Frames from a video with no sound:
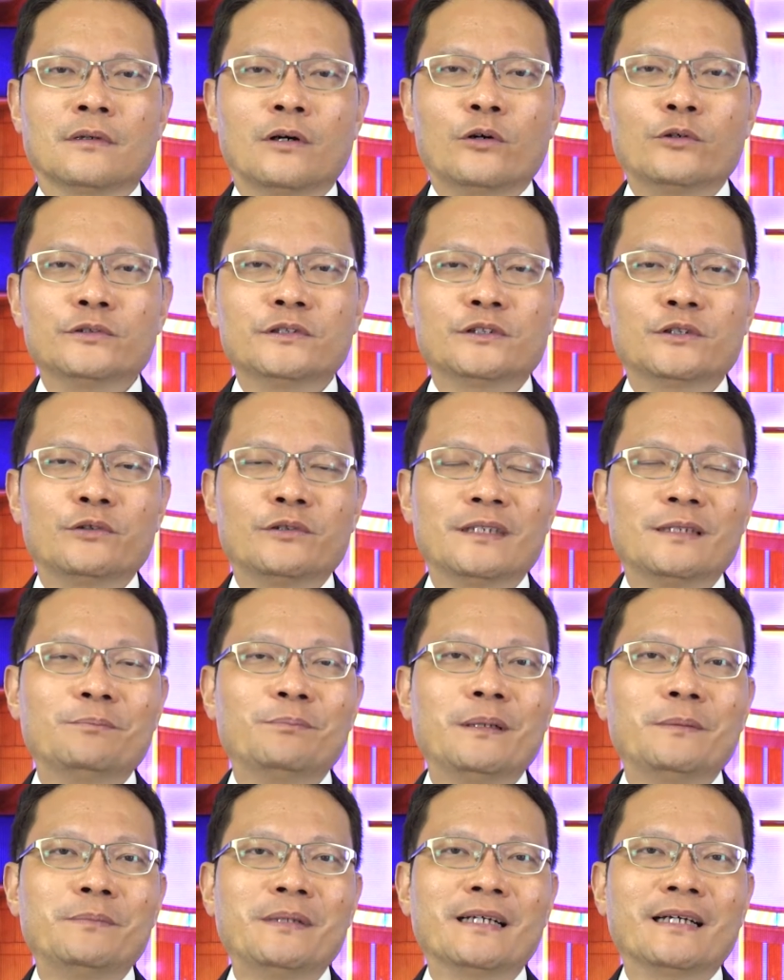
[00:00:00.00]
Also,
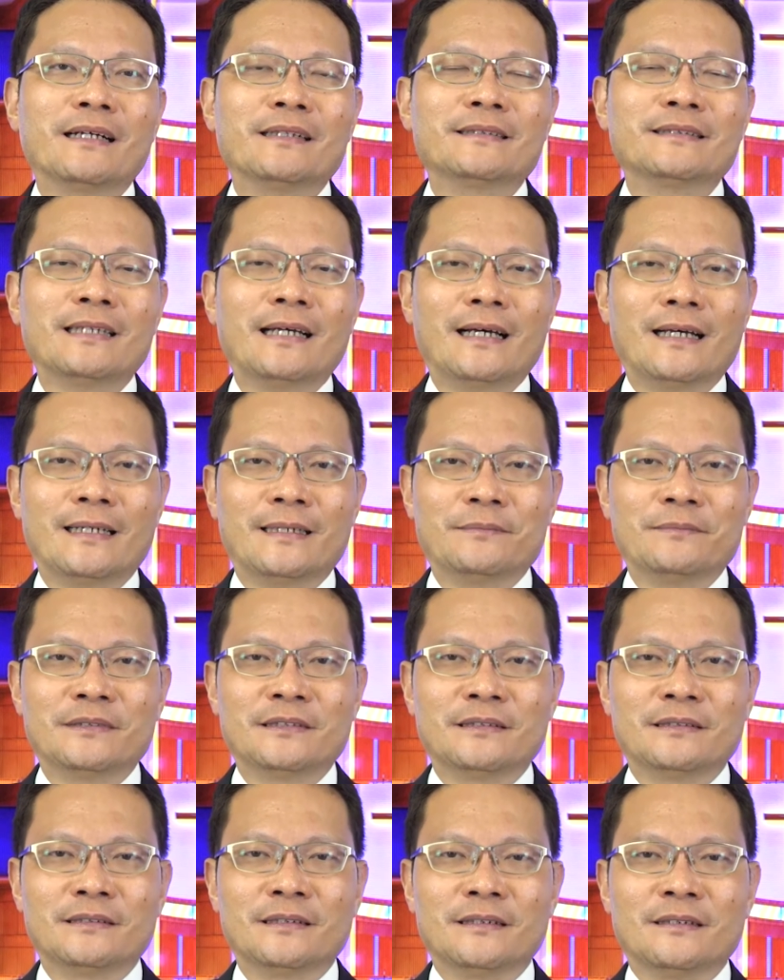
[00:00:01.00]
in biblical
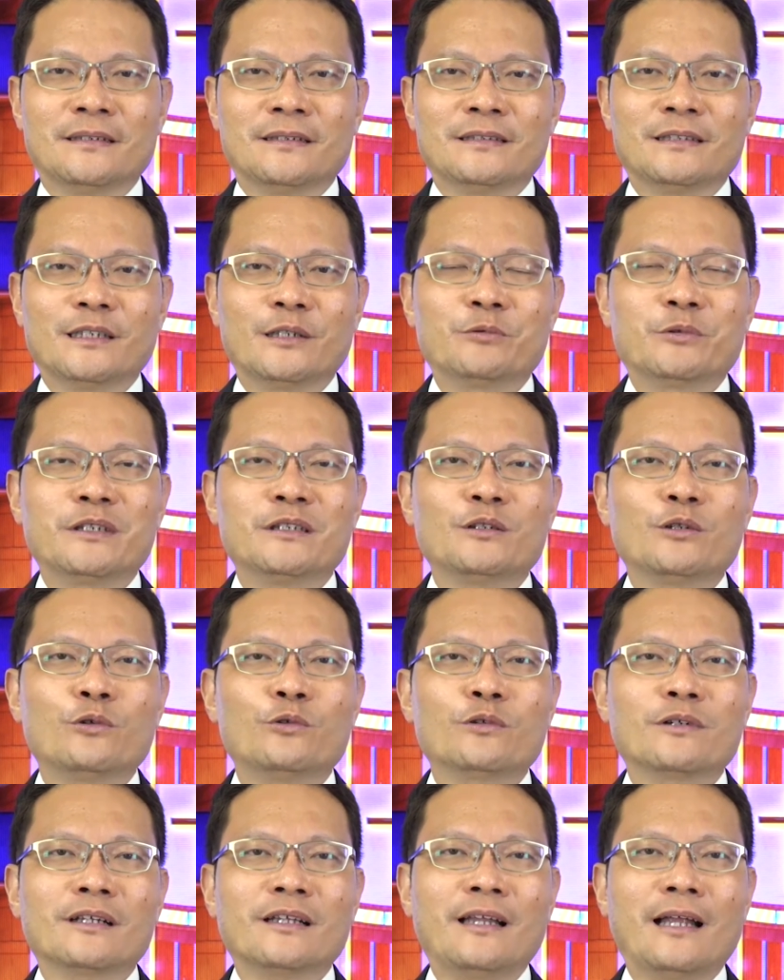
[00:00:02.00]
times, there were
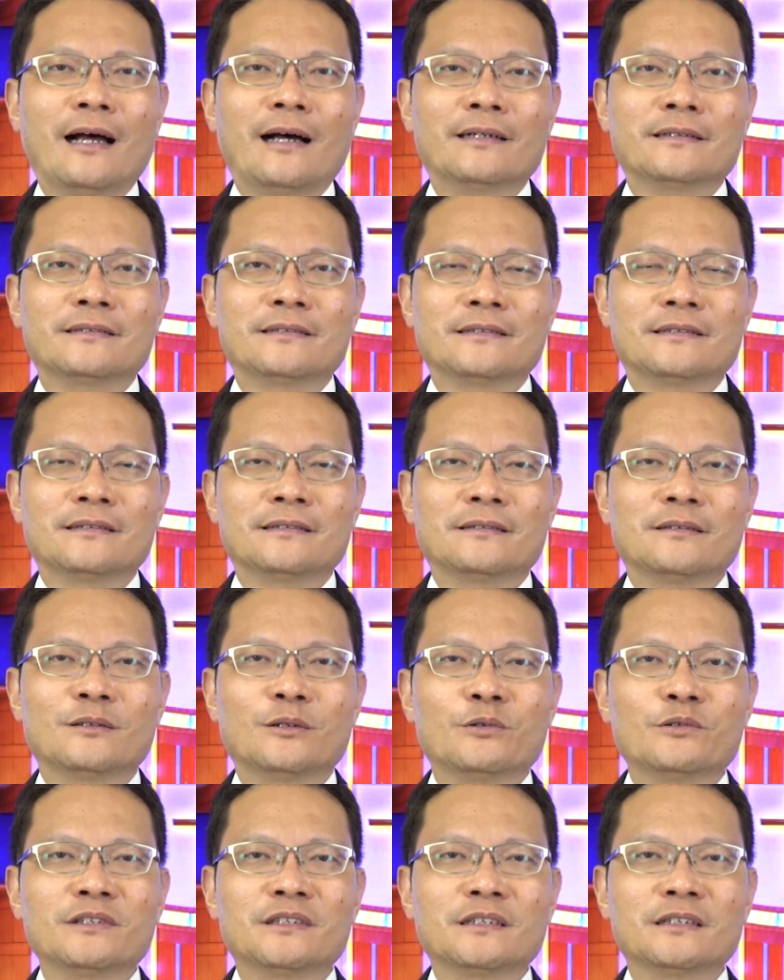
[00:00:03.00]
no clocks,
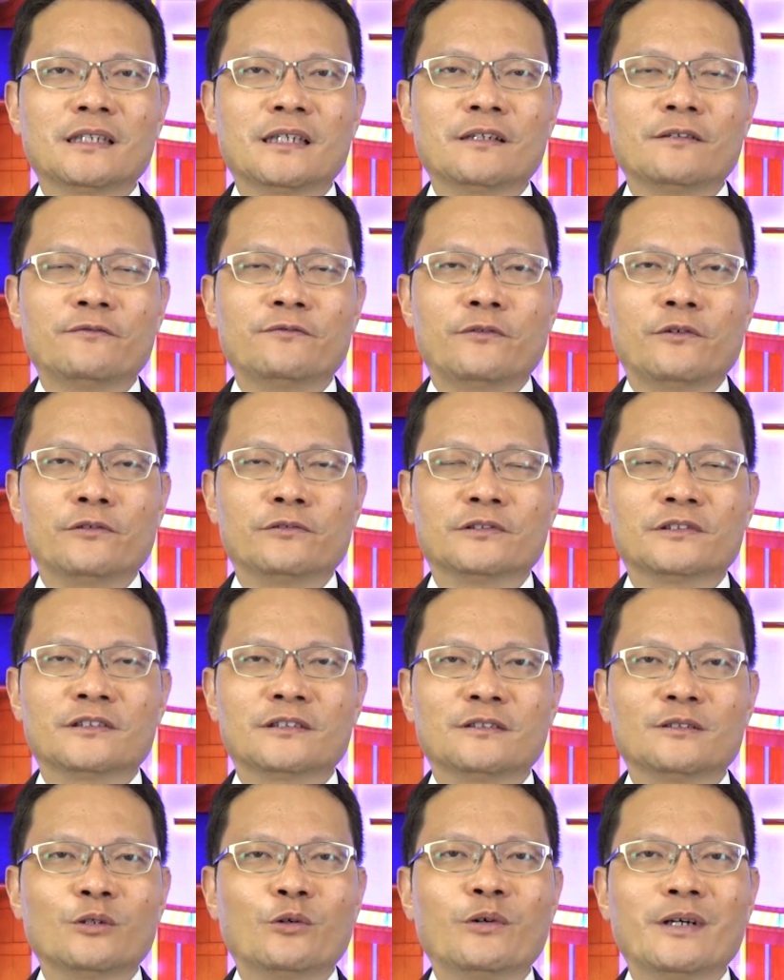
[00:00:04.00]
no cell
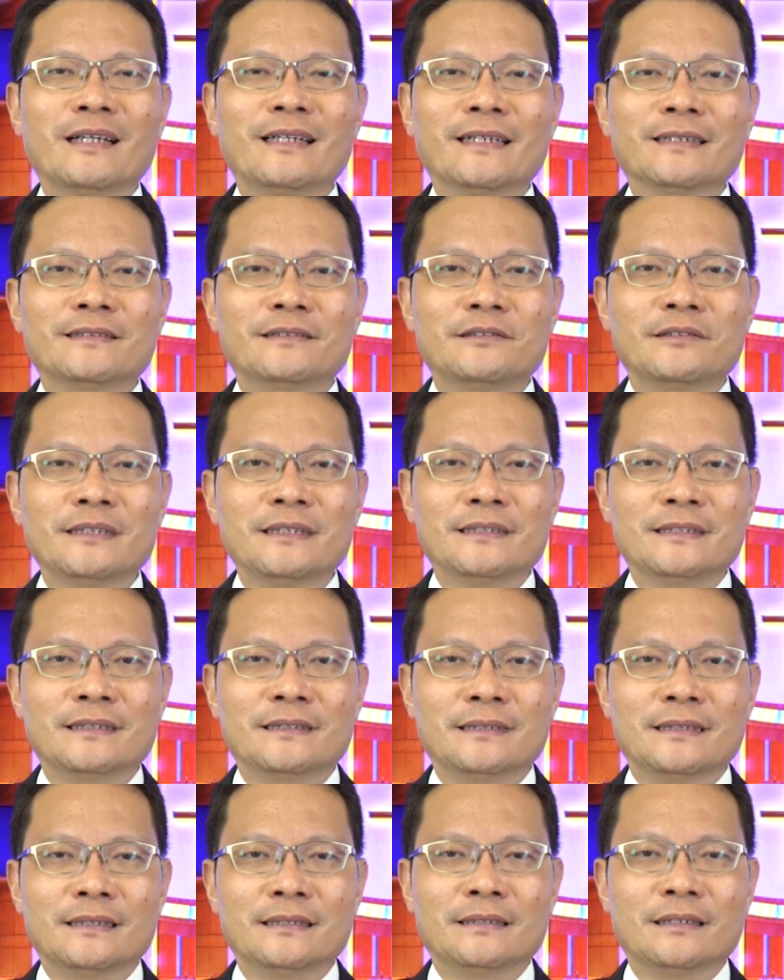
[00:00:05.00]
phones, no
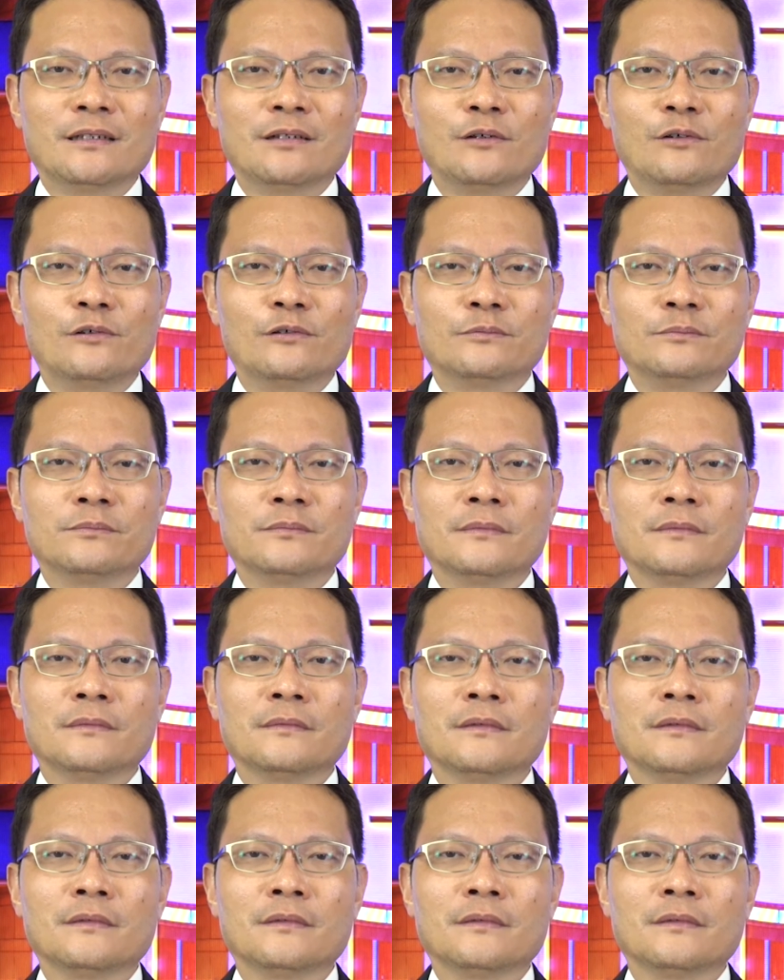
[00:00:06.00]
electricity in the home.